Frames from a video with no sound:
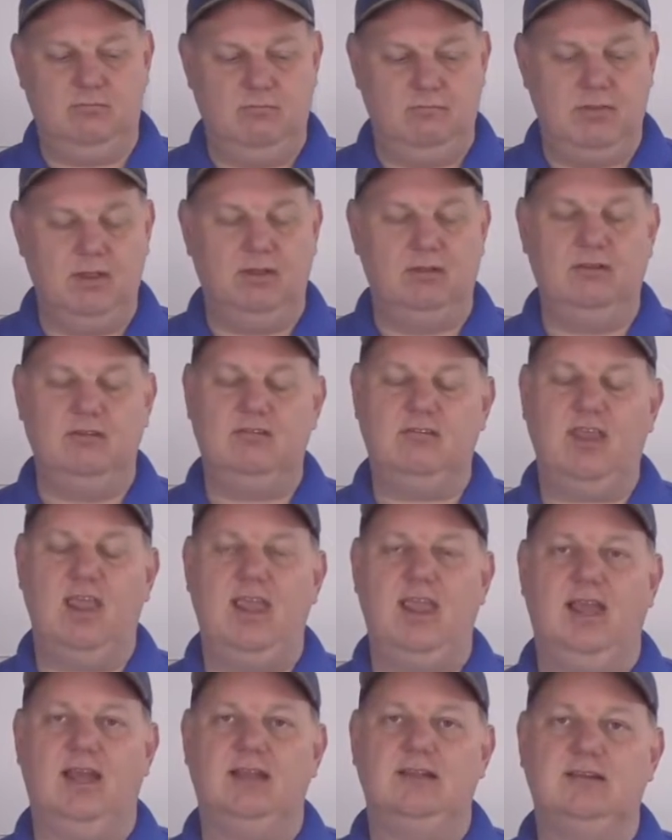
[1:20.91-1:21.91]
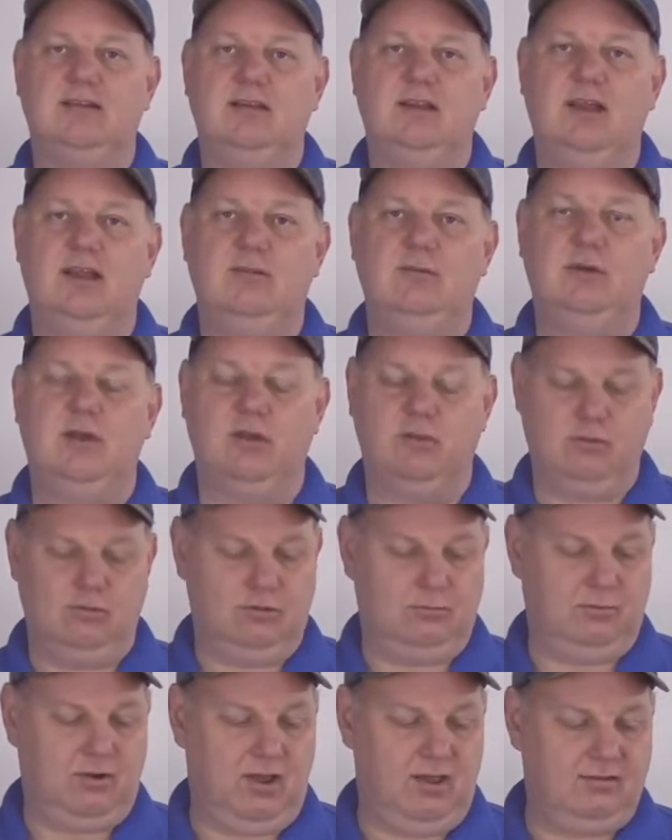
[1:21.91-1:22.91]
build the stand as we go through
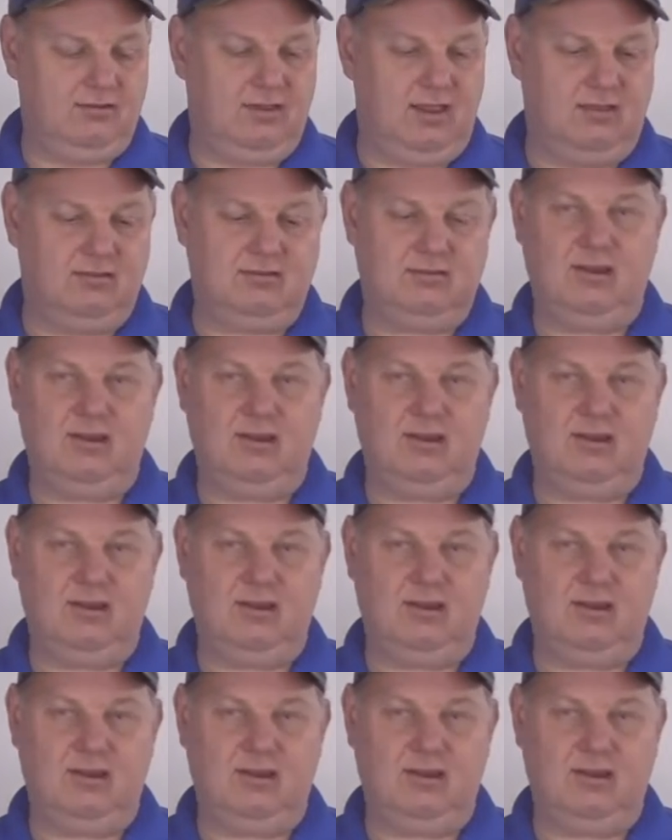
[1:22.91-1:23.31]
the process.